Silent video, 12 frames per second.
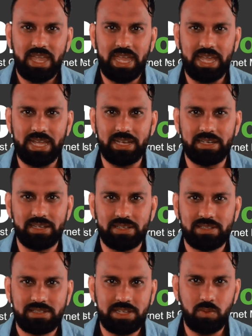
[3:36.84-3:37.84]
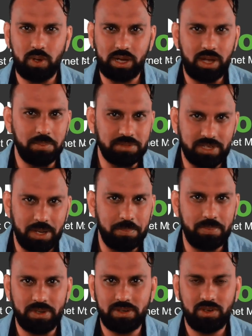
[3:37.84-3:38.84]
and see what comes
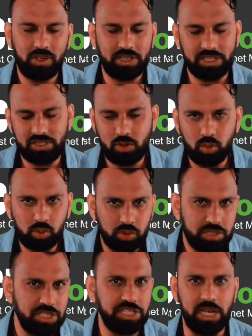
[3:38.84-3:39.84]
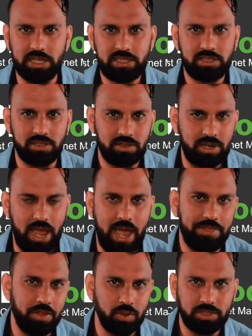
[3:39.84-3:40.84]
up and look at those Google suggest and
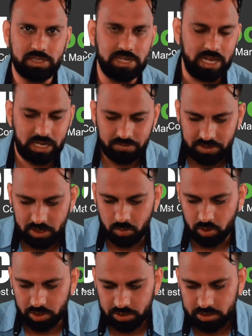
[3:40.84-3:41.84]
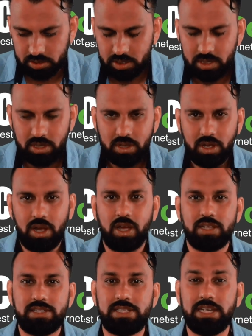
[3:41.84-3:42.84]
add those as negative keywords.
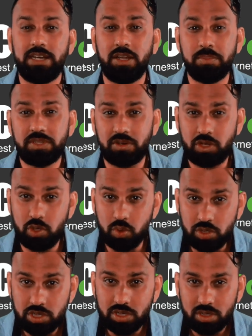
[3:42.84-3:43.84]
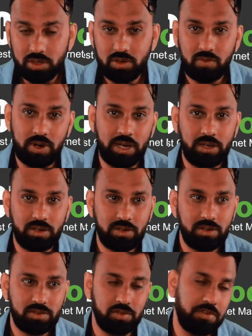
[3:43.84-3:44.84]
Synonyms are huge, right?
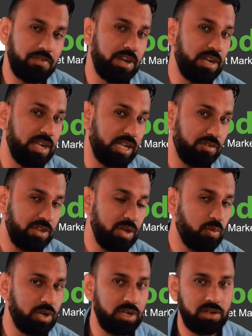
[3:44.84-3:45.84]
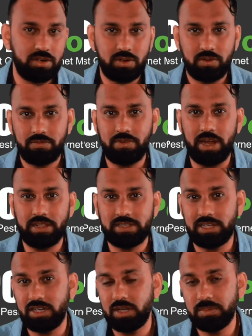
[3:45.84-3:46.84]
So if you find a negative keyword, find
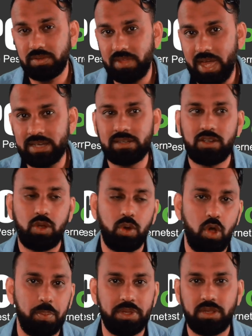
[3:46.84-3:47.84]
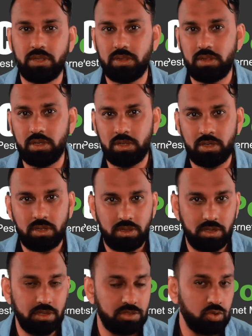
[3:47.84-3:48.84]
synonyms of that, go open
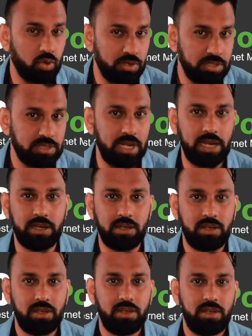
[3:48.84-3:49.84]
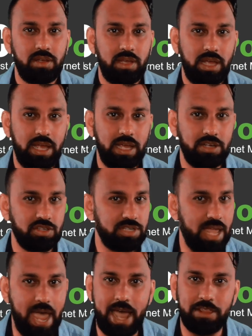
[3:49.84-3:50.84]
the thesaurus and
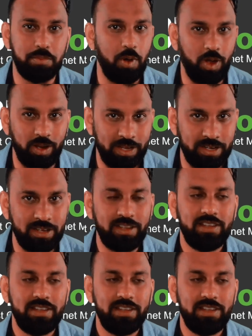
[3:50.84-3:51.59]
just add them all in.